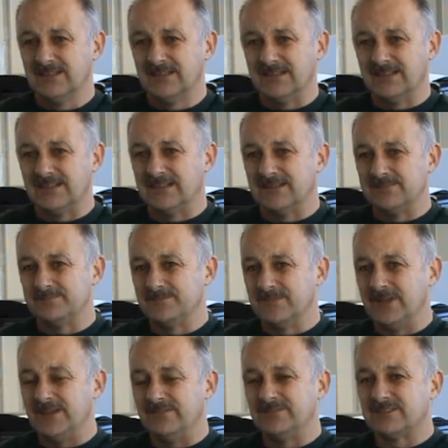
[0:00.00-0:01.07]

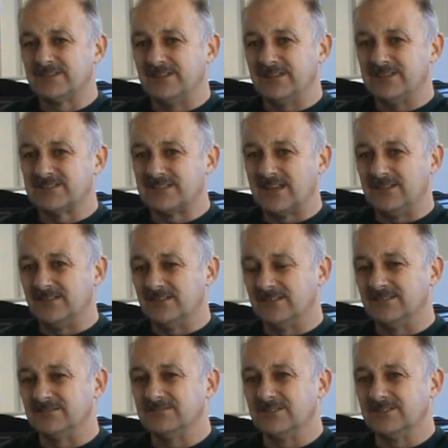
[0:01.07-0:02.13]
even to the extent
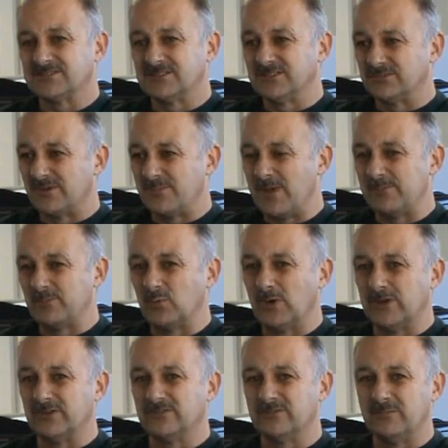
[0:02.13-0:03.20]
that I still remember
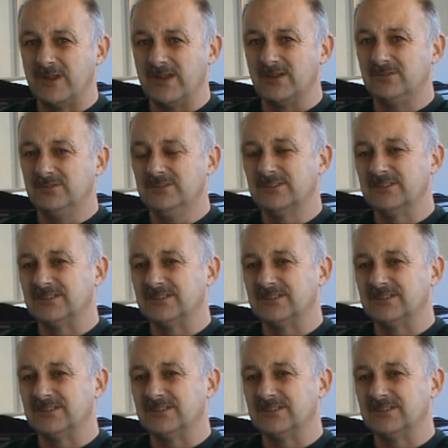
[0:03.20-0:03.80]
one of them now,